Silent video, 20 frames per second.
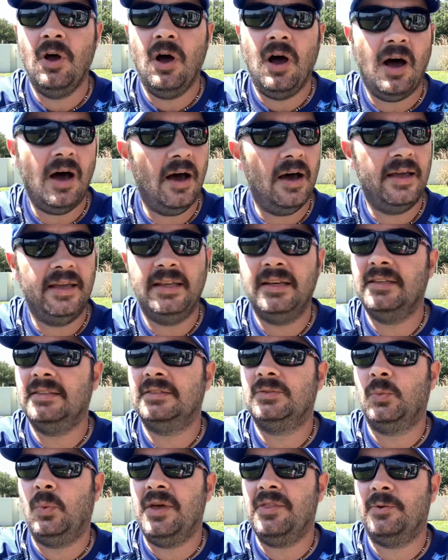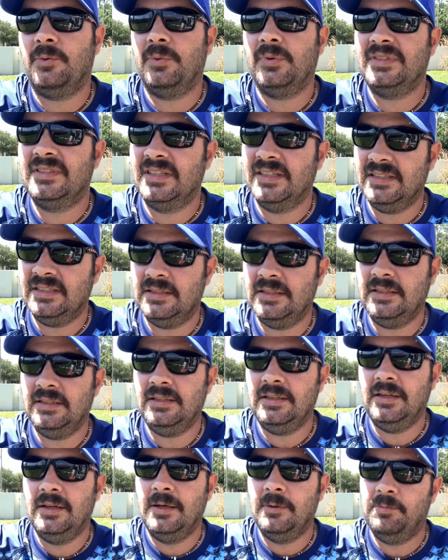It is weather
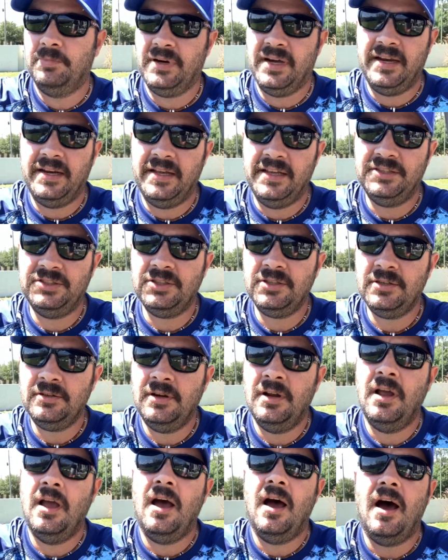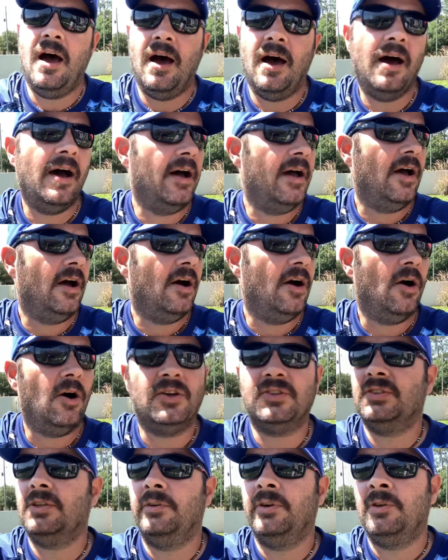resistant by nature.
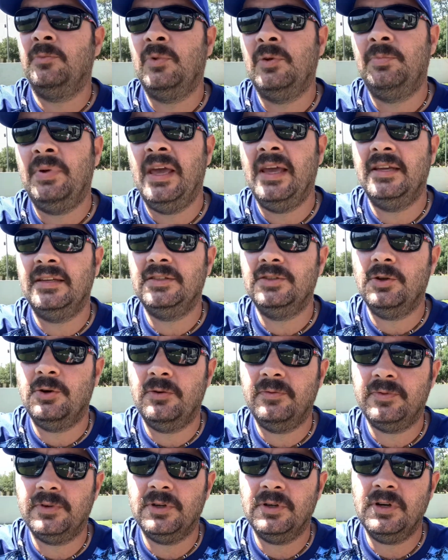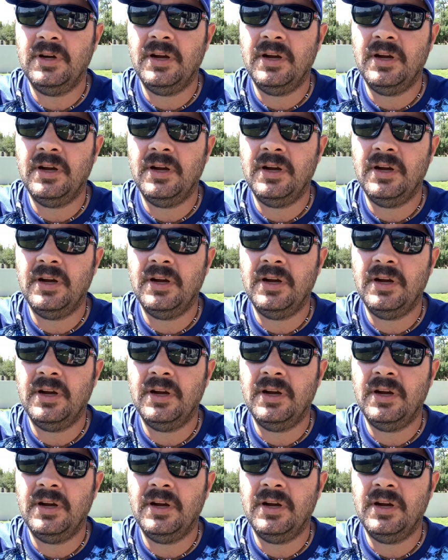Also, it can be painted over.